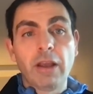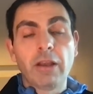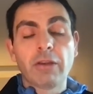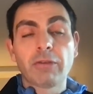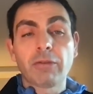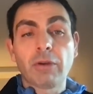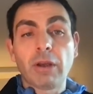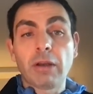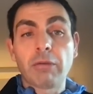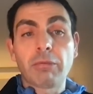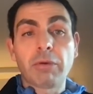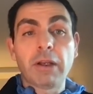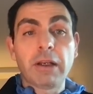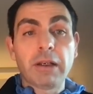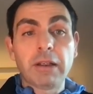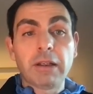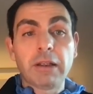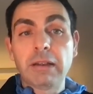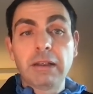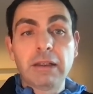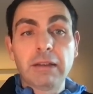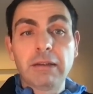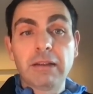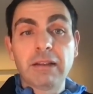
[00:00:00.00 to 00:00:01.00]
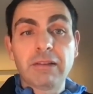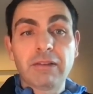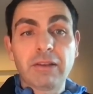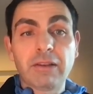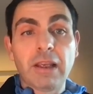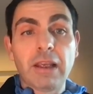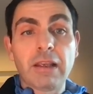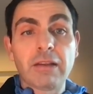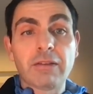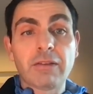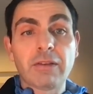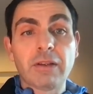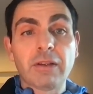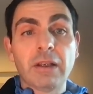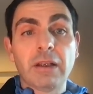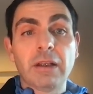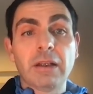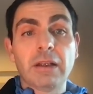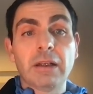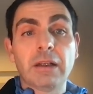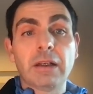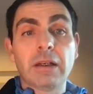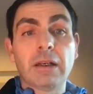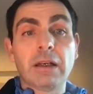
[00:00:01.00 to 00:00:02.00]
So I ran in this case,
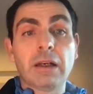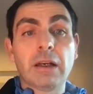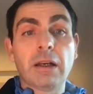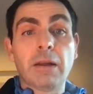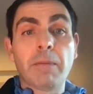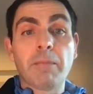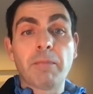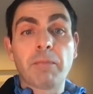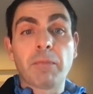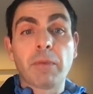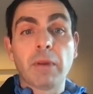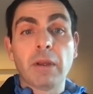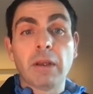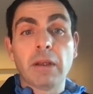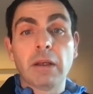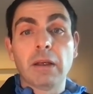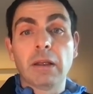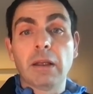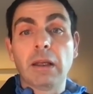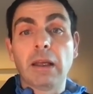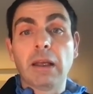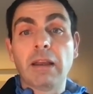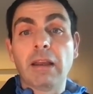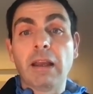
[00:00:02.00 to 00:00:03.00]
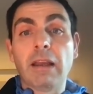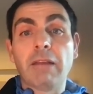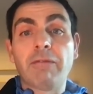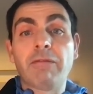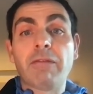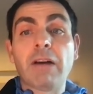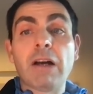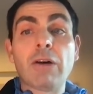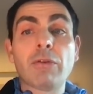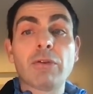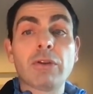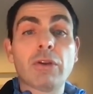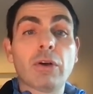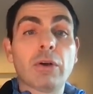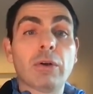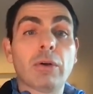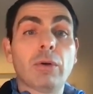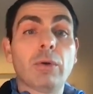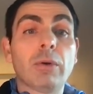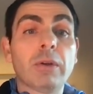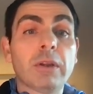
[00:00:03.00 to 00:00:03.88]
I found all